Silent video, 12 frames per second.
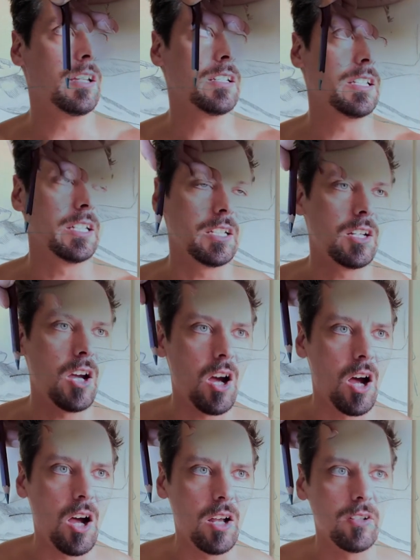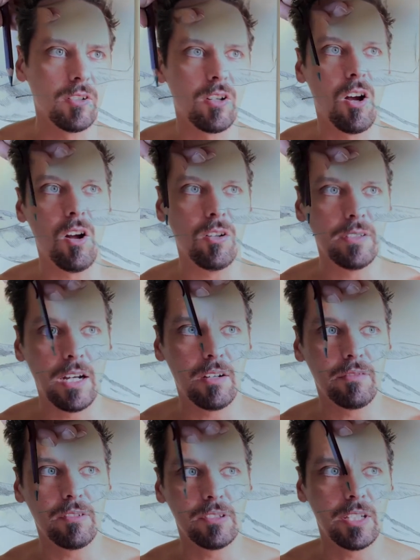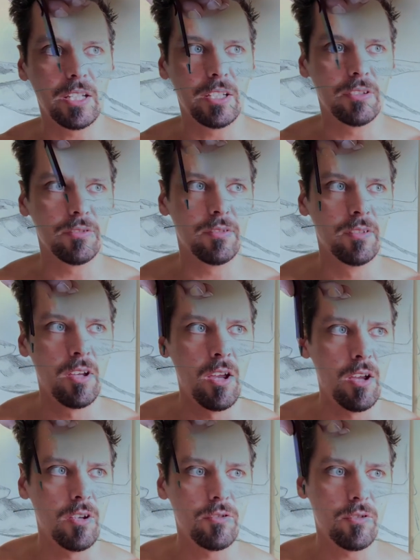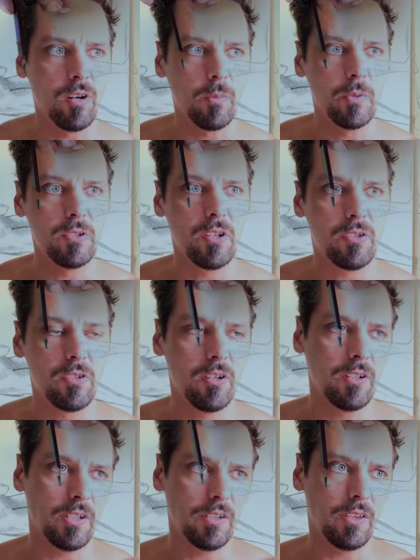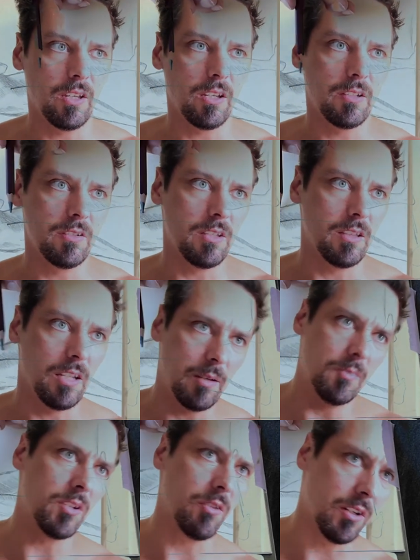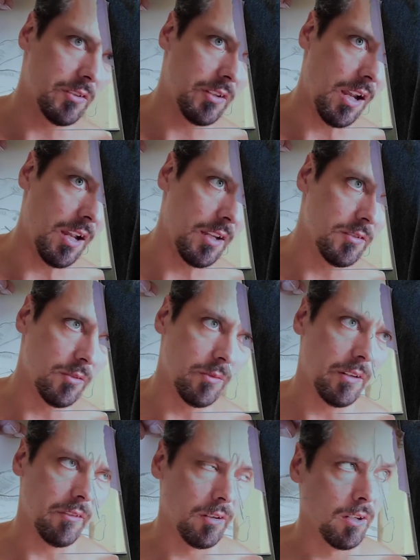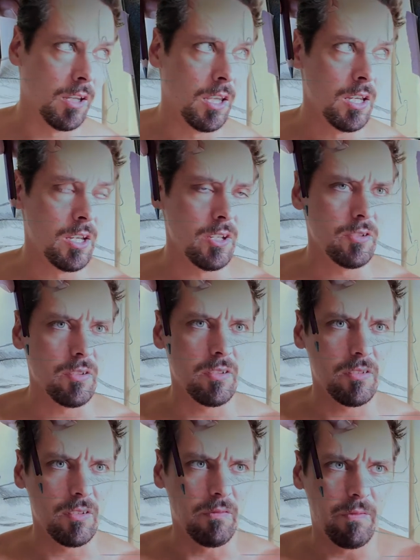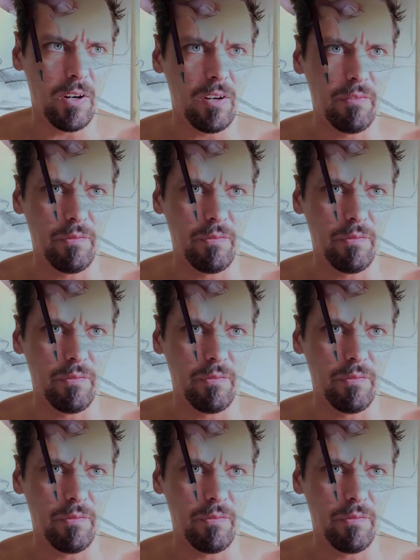get caught or called out for taking a strong position on anything because then they can be criticized or whatever. So there's a very